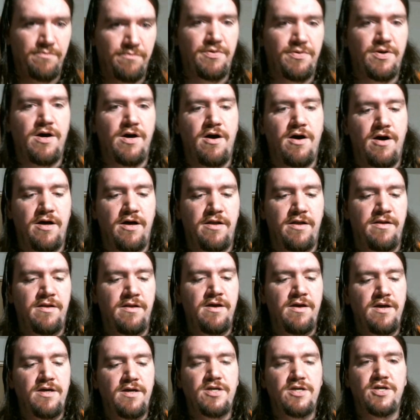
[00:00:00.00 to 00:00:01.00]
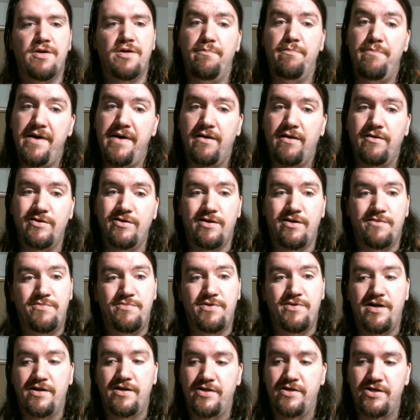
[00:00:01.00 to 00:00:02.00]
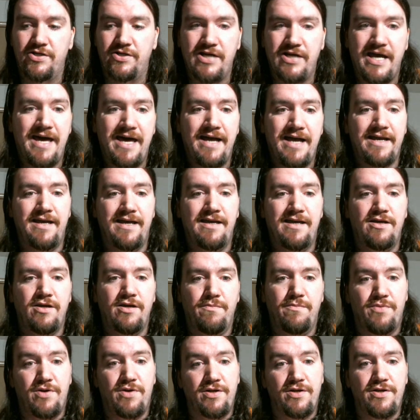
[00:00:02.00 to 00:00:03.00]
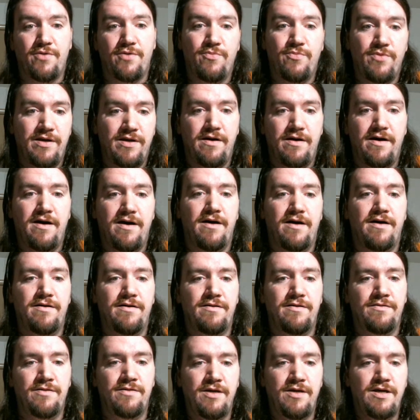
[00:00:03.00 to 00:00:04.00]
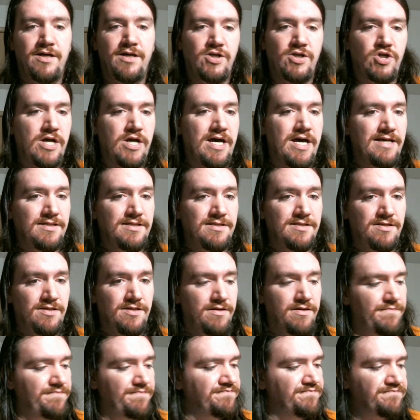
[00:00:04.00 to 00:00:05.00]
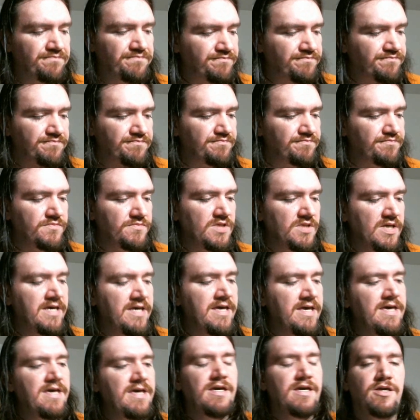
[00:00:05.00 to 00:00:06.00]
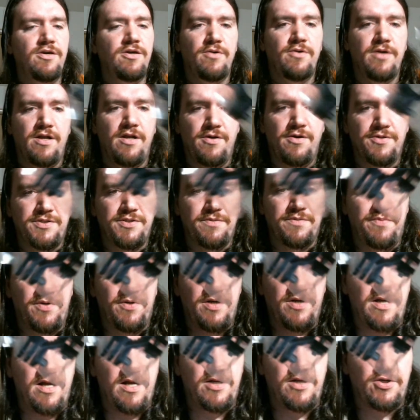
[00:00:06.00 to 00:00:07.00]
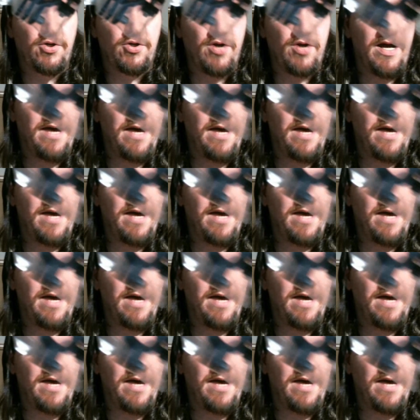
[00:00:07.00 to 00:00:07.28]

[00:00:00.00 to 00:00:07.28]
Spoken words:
you can put it on your belt, you can put it on your jacket, you can put it on your chest. You can also put it on